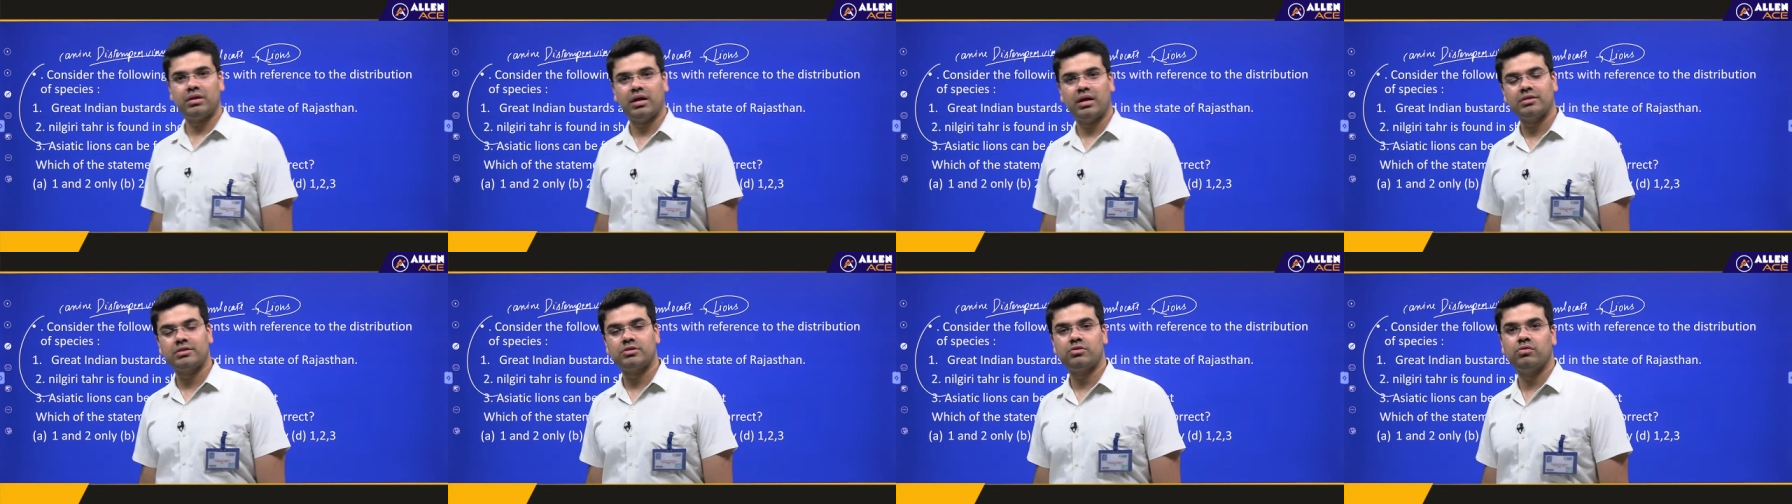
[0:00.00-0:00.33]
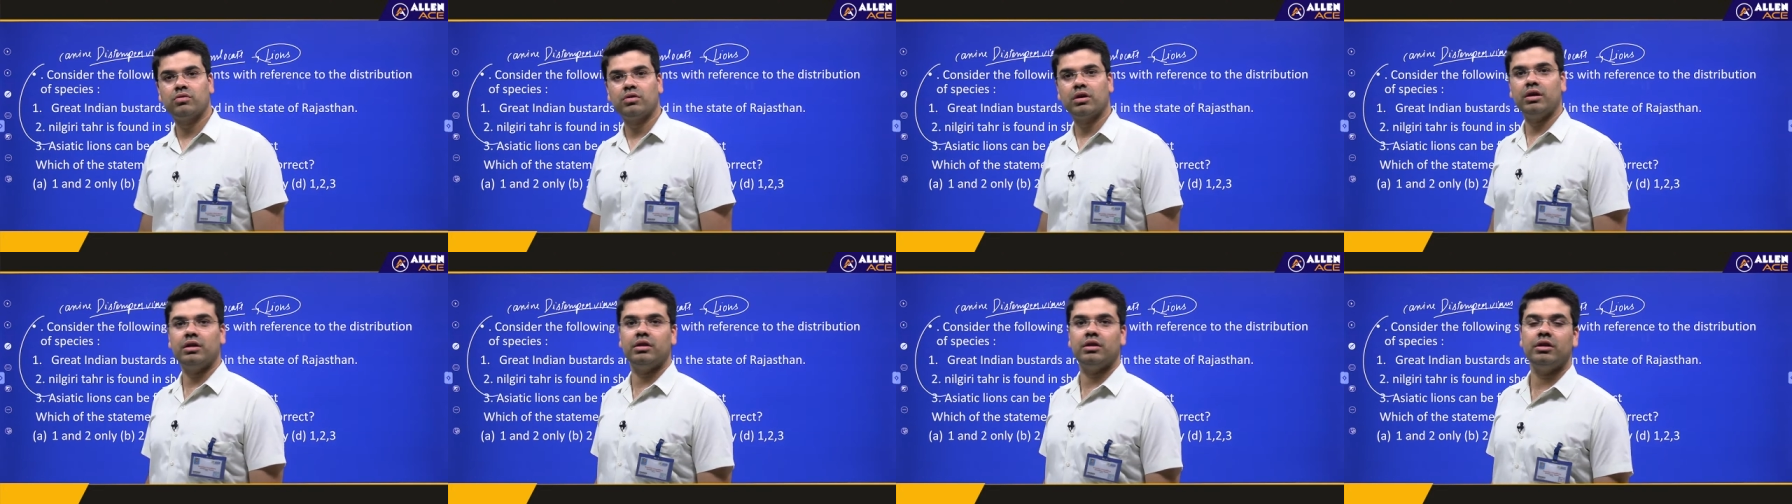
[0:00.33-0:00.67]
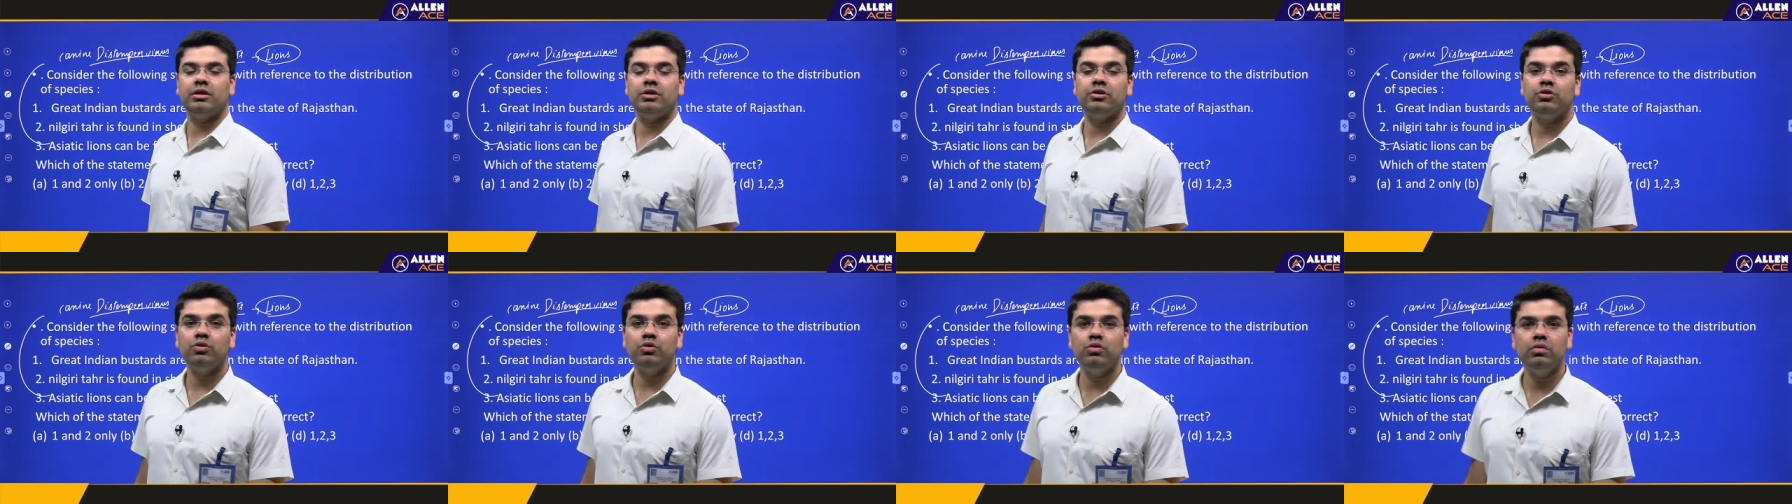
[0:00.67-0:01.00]

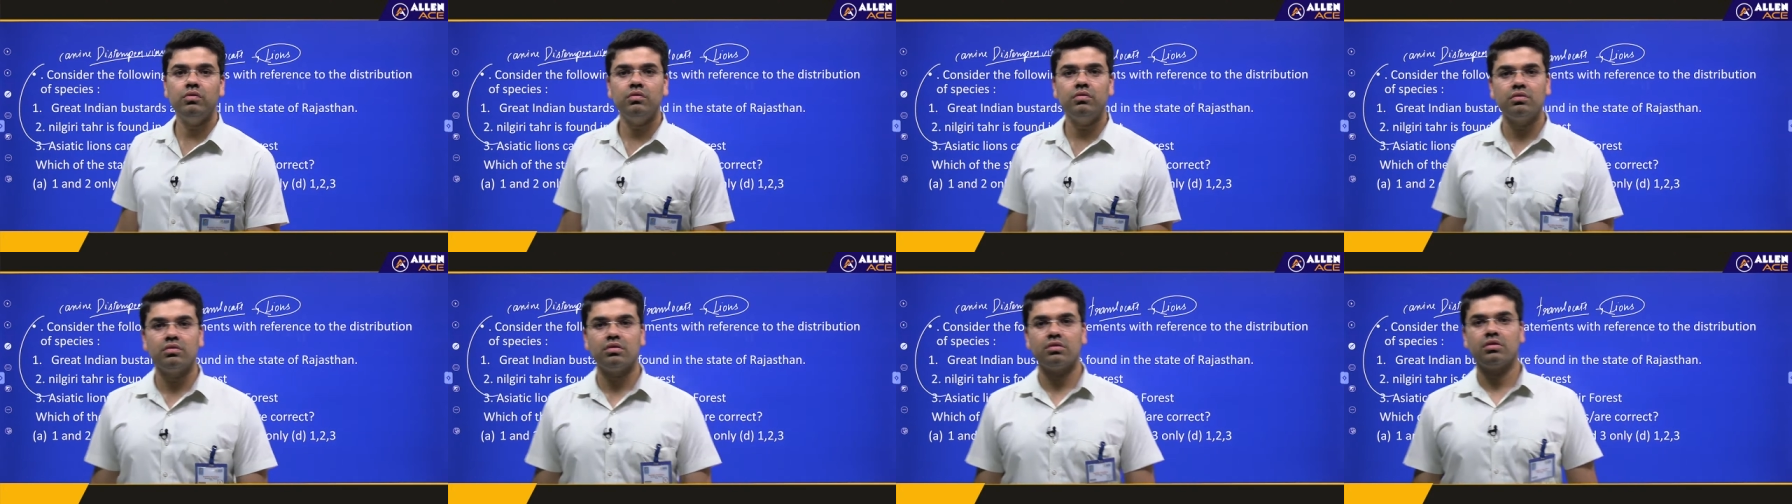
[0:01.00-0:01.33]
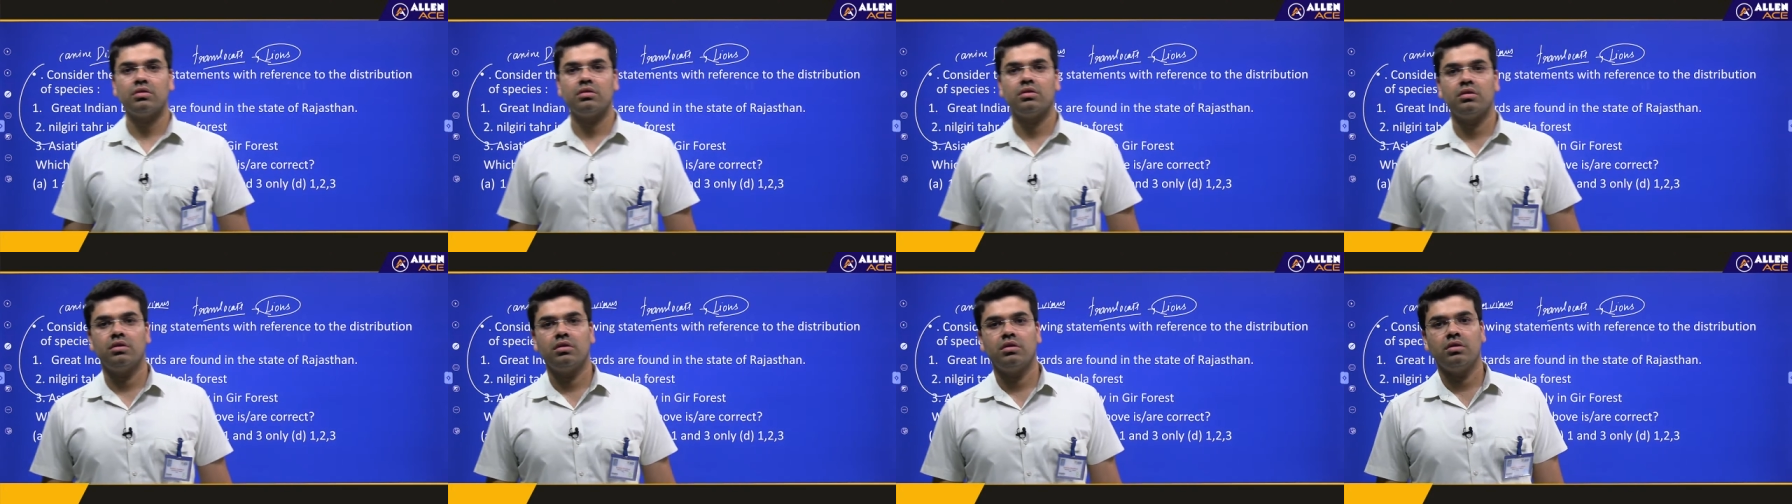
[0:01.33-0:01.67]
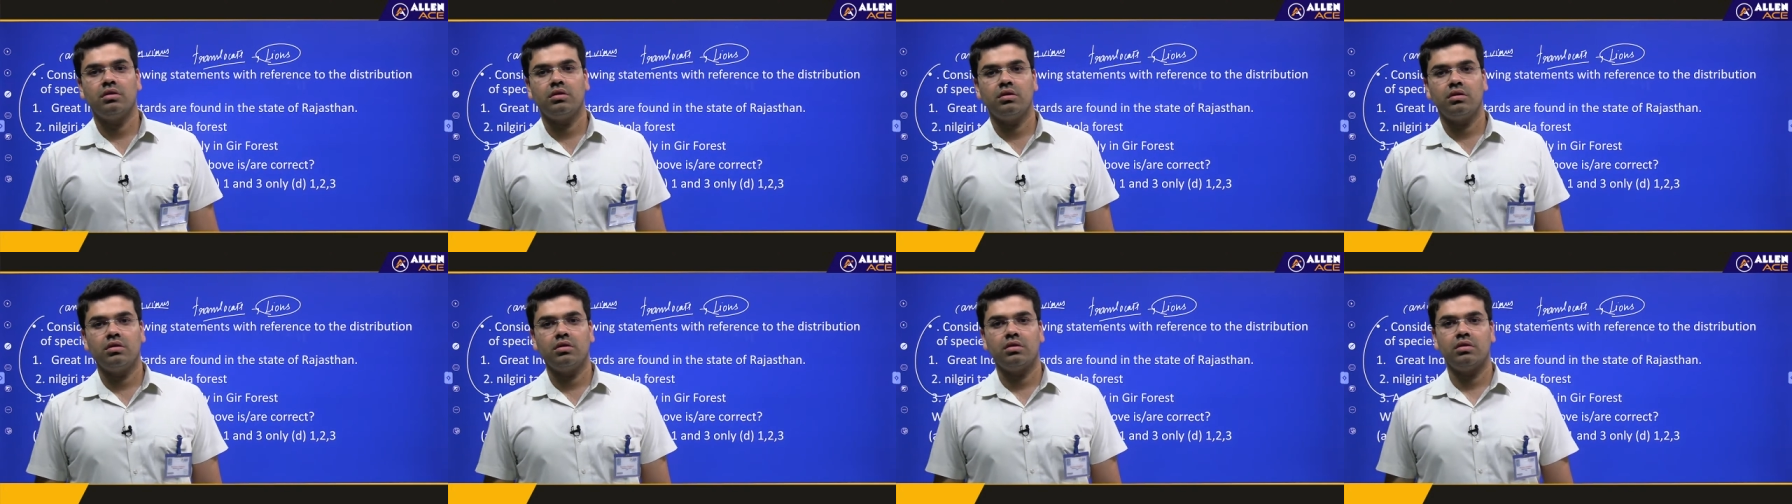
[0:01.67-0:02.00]
translocated to,
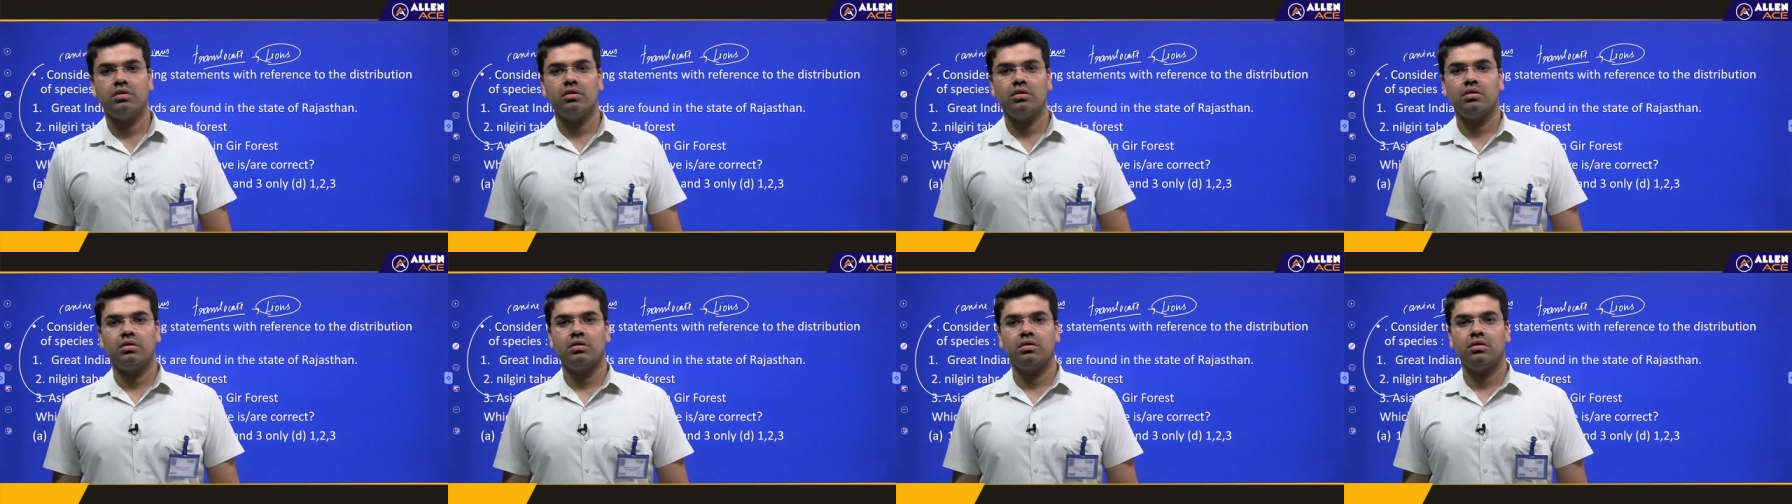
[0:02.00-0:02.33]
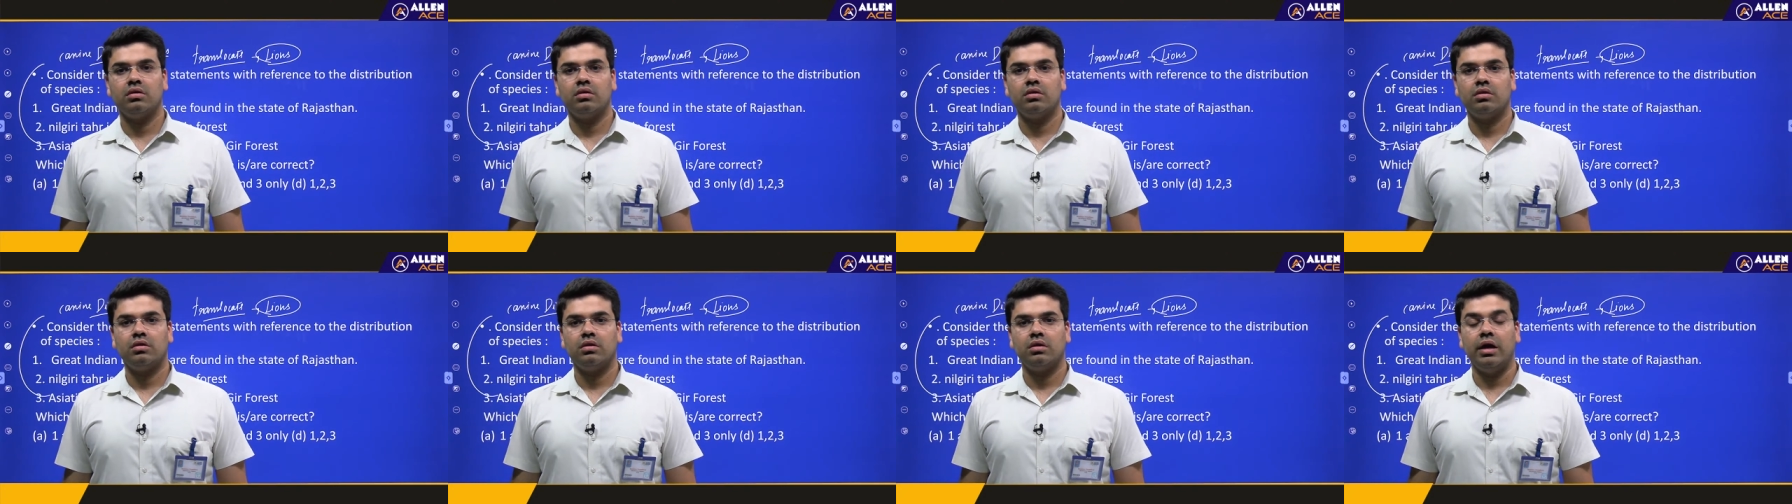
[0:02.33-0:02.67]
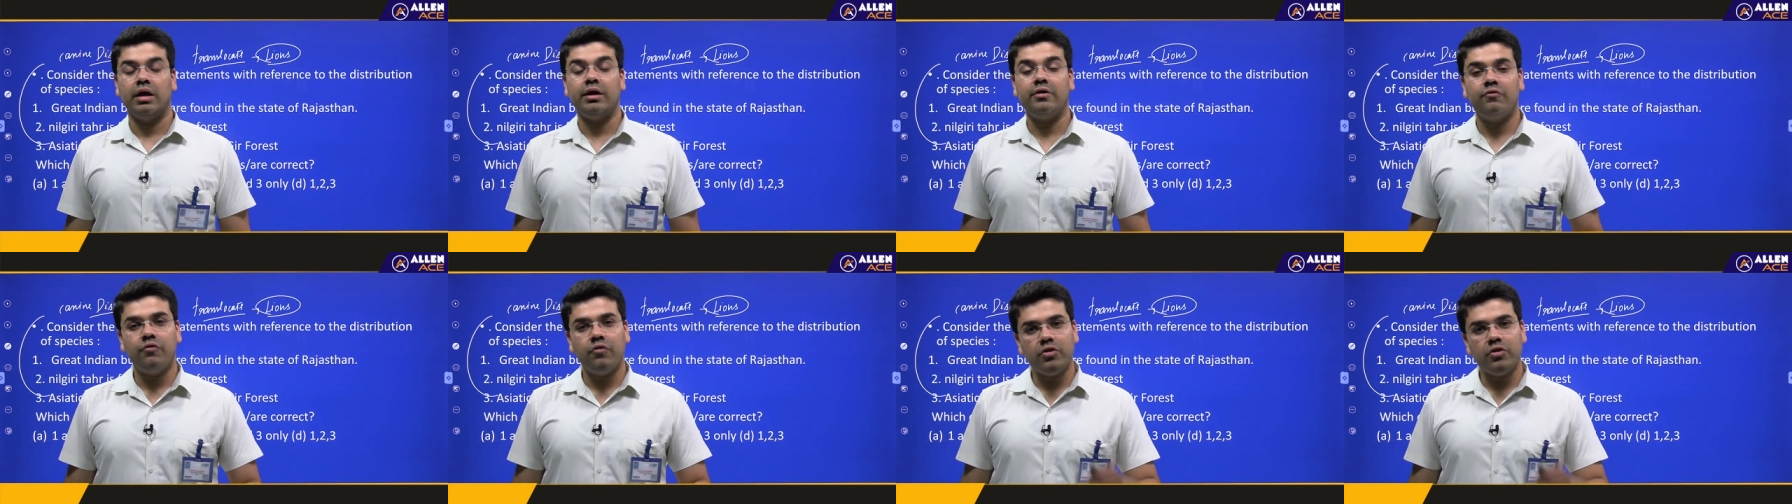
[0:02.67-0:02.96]
it